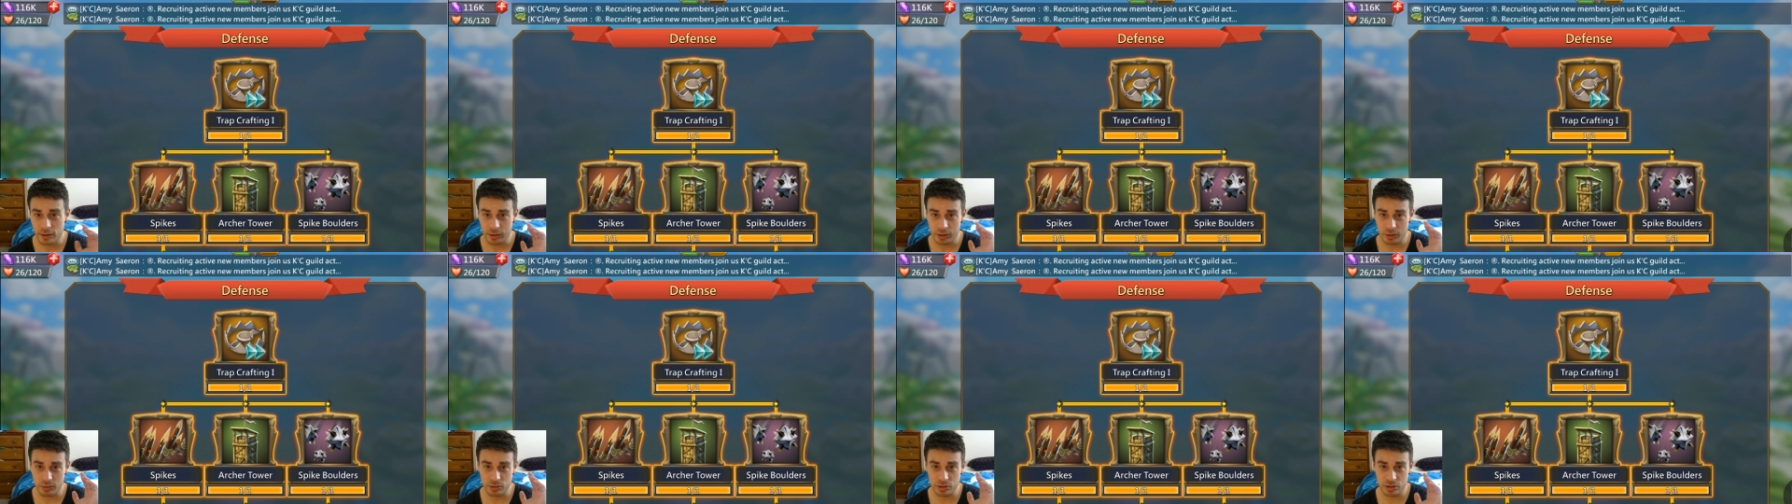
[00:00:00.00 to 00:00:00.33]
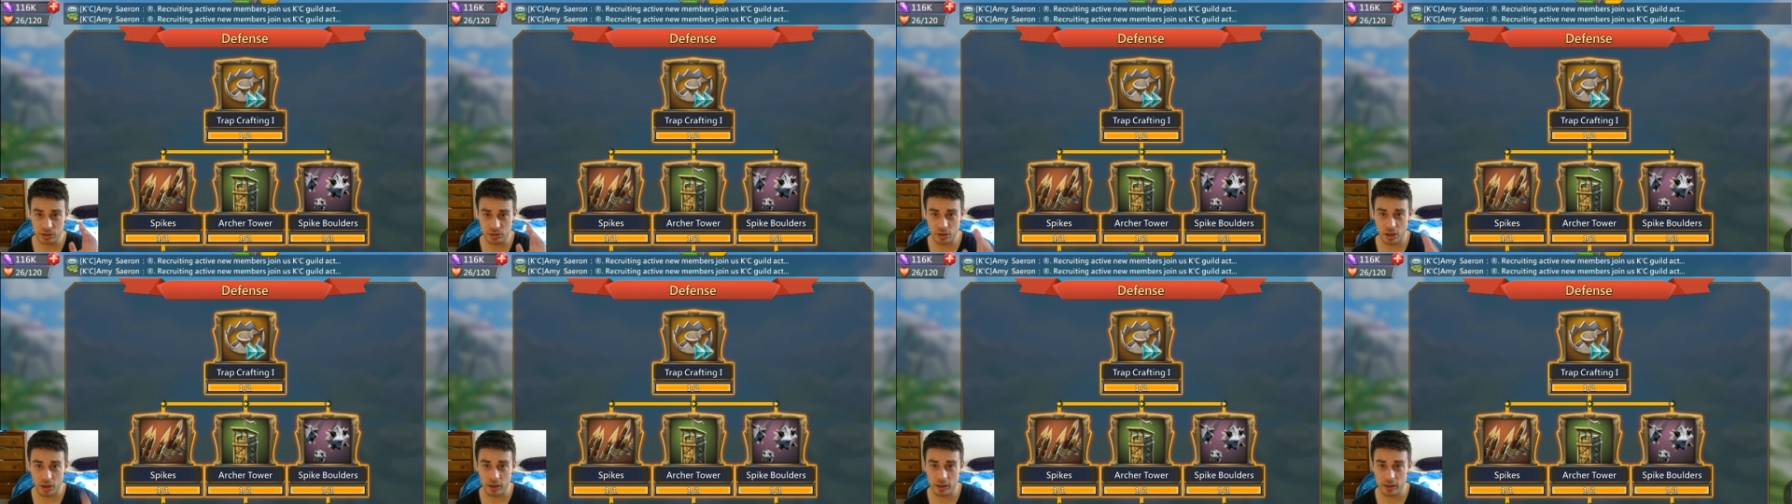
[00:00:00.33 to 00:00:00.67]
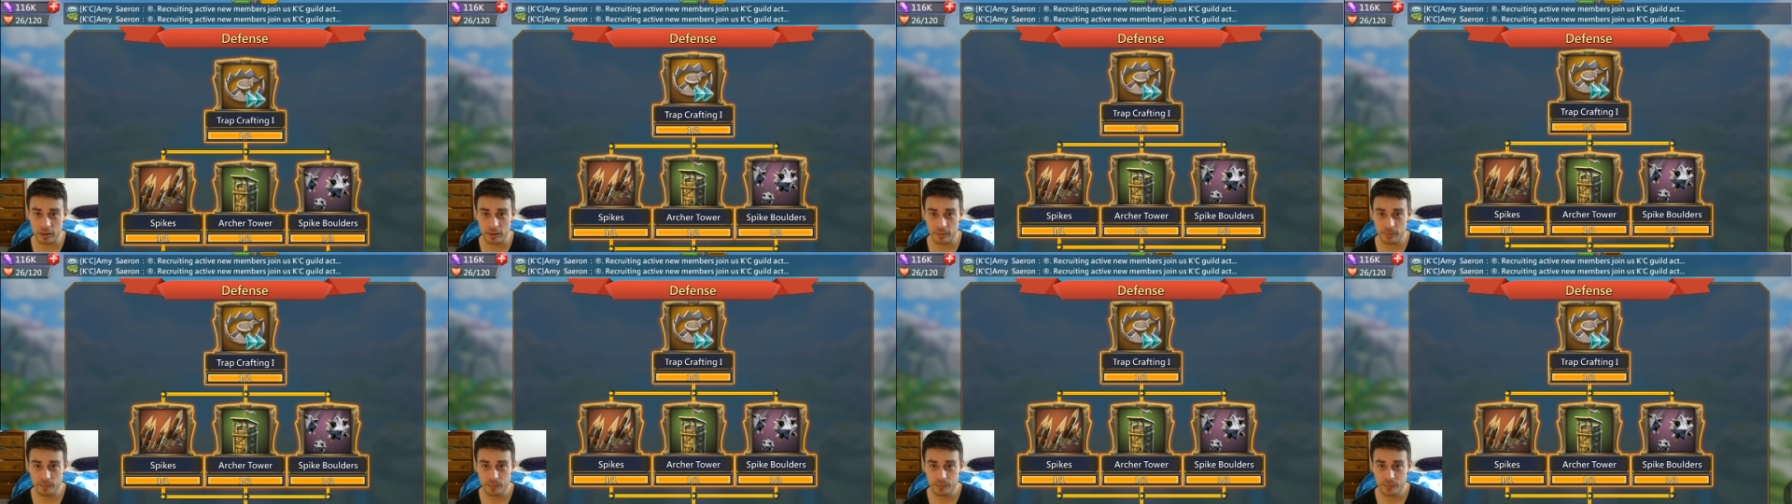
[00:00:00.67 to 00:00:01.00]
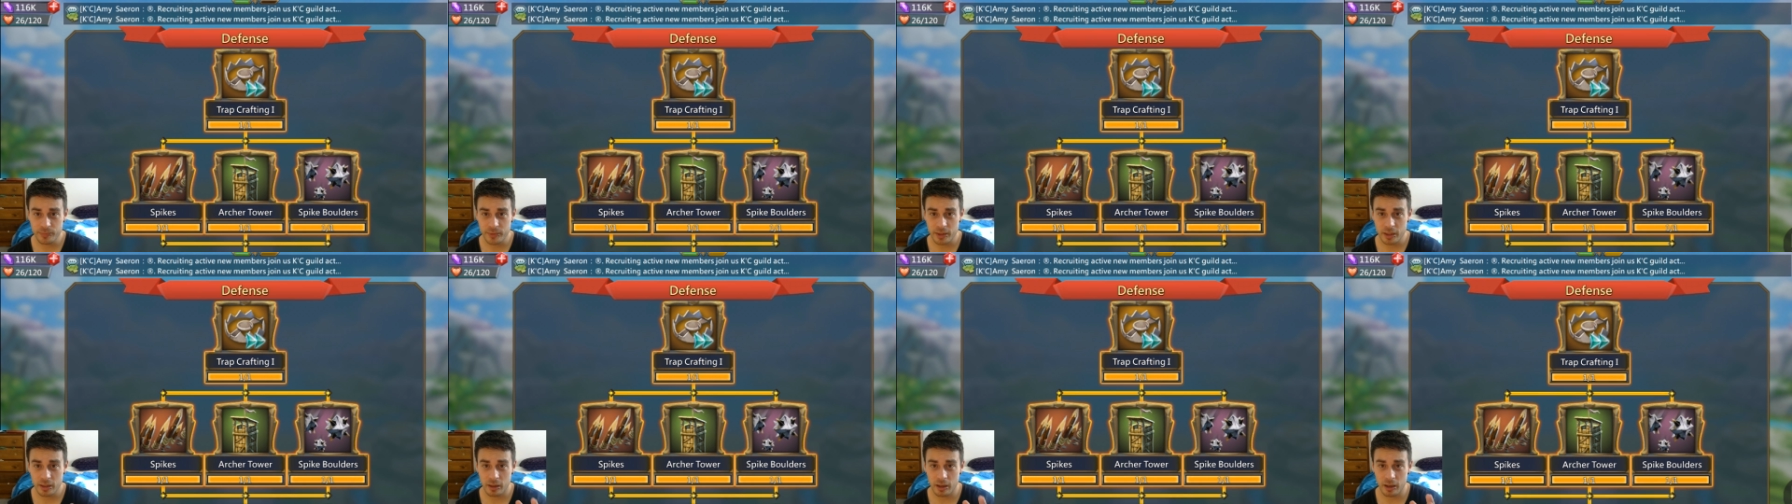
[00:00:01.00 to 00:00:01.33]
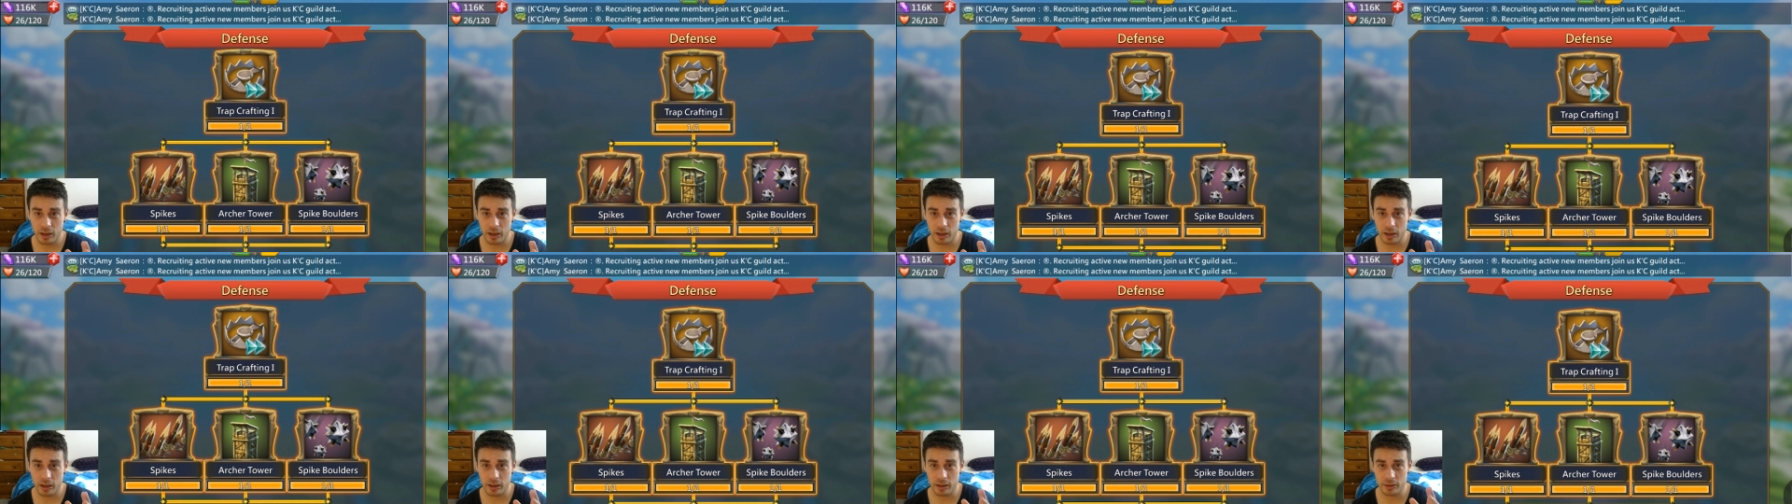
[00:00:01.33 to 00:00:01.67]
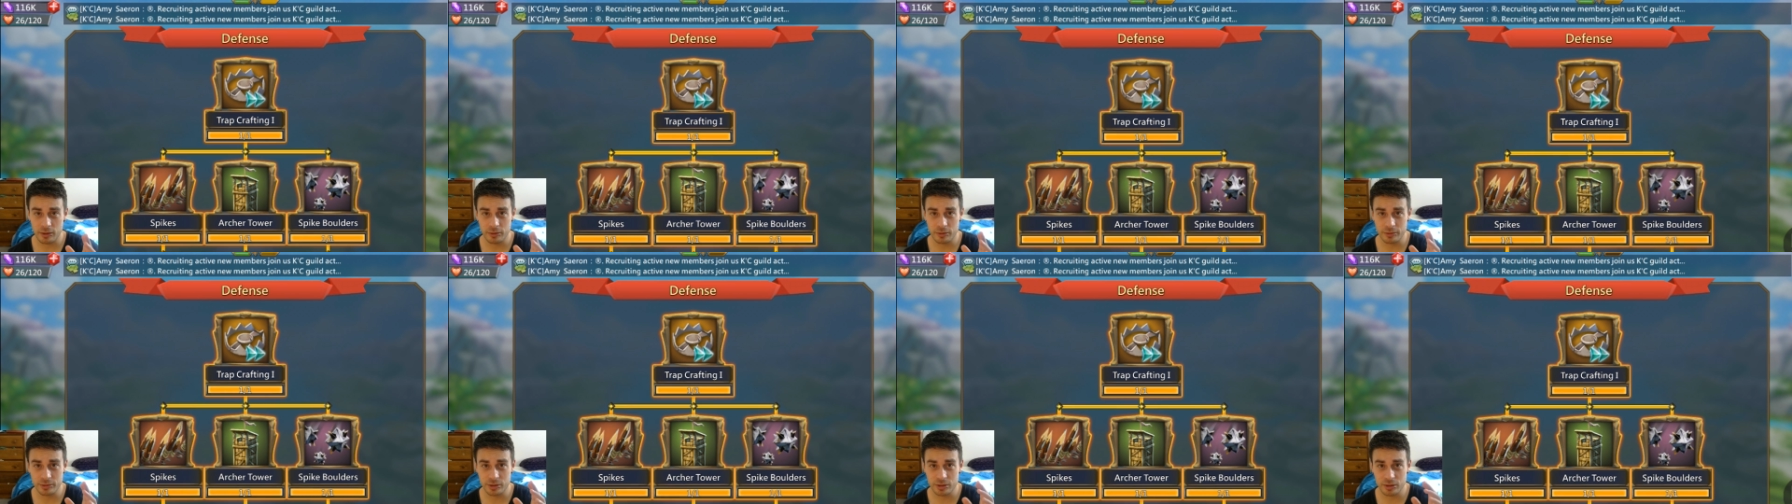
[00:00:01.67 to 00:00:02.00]
You start
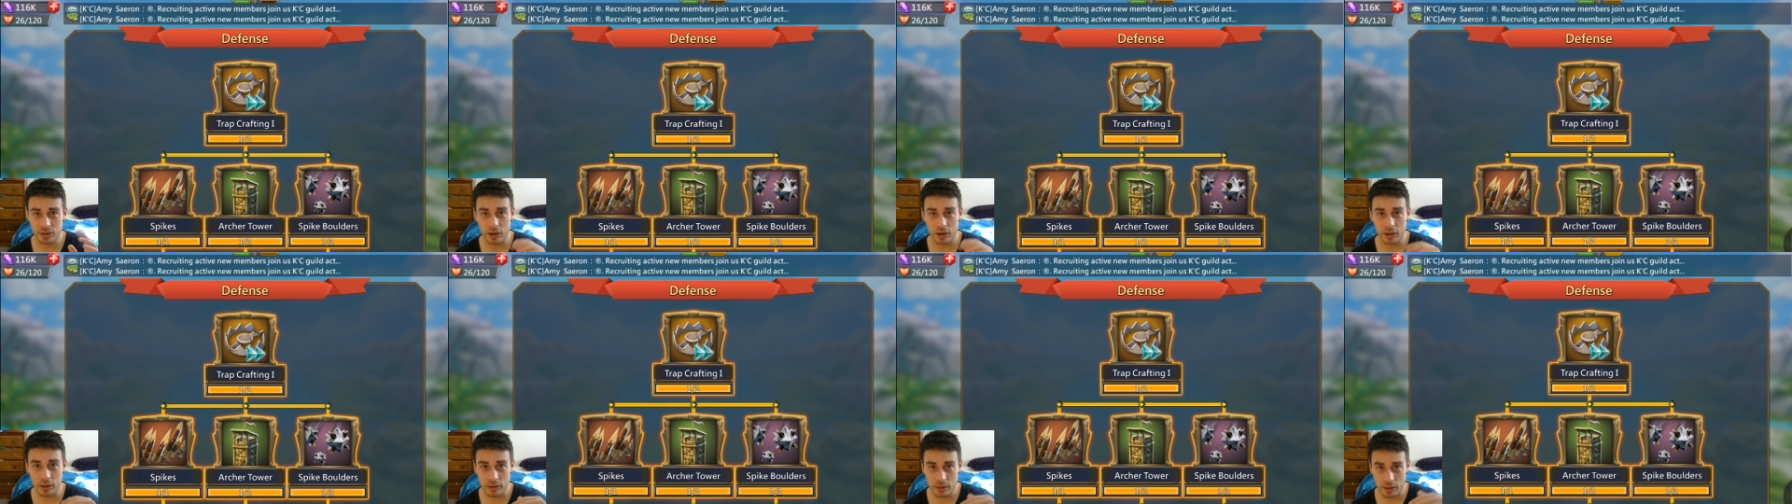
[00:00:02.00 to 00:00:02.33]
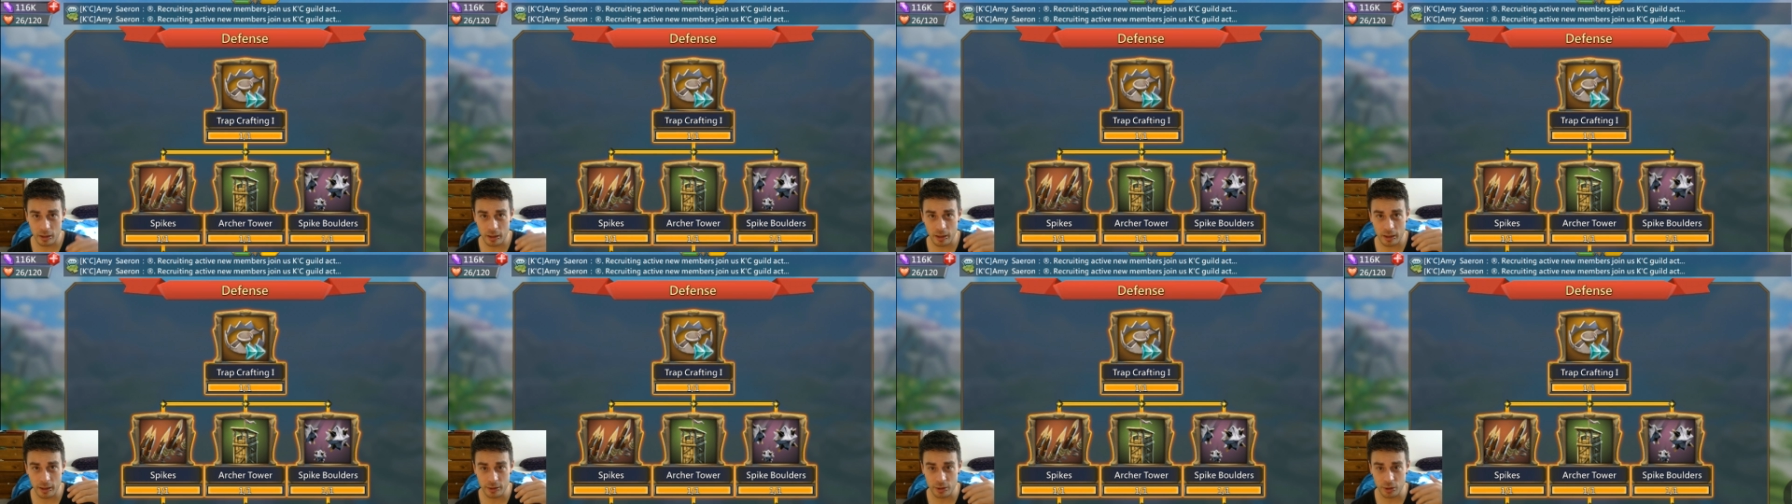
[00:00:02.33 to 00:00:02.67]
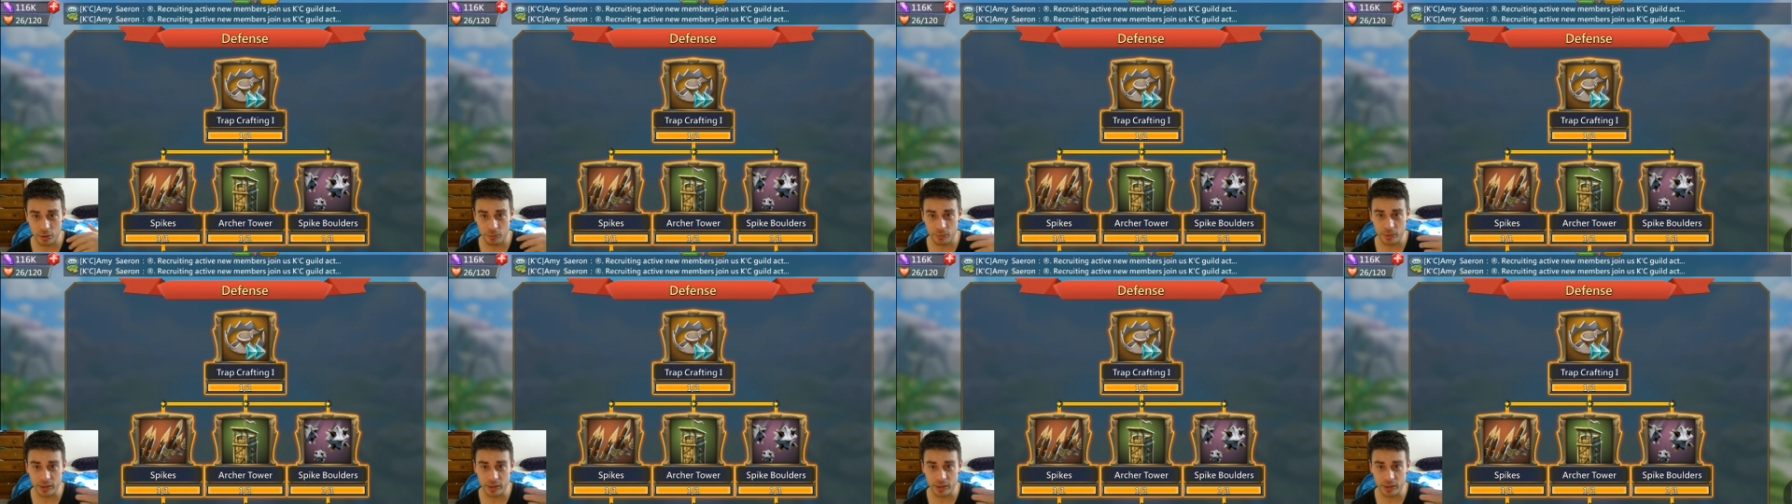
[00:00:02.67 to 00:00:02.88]
your